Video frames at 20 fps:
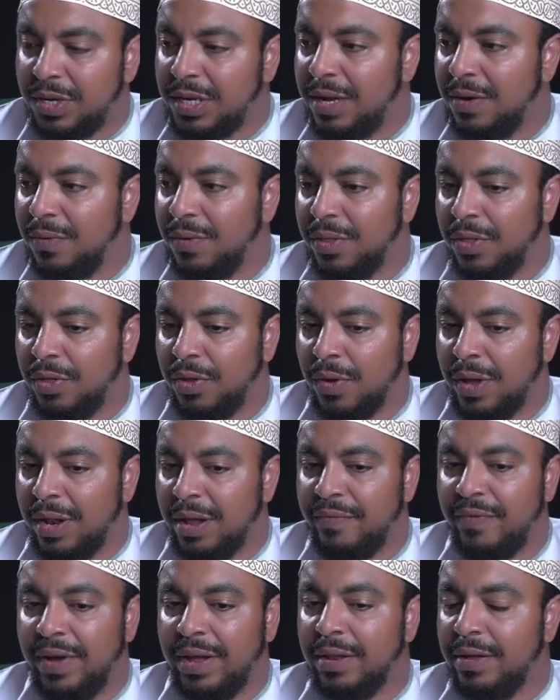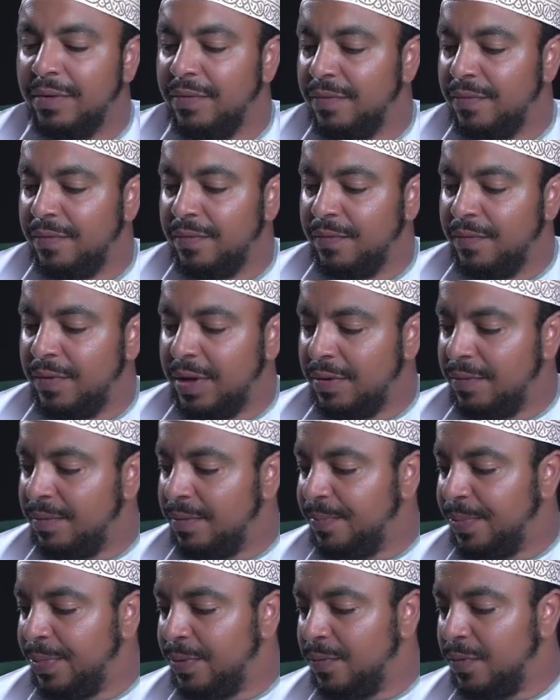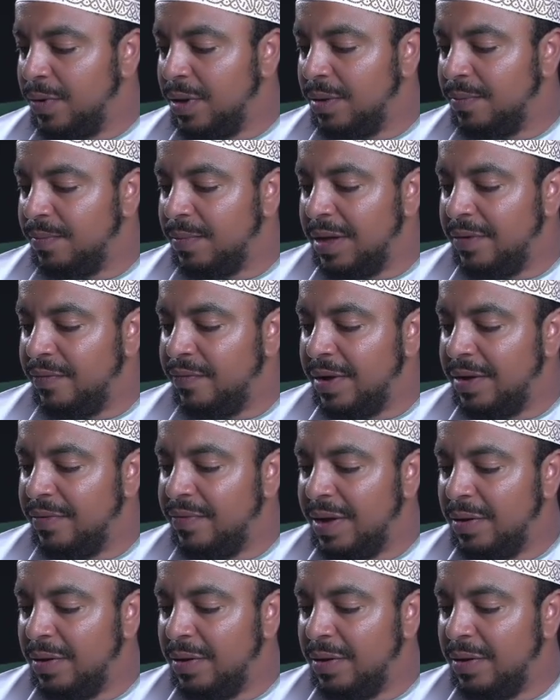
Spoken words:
share with you, and I find it I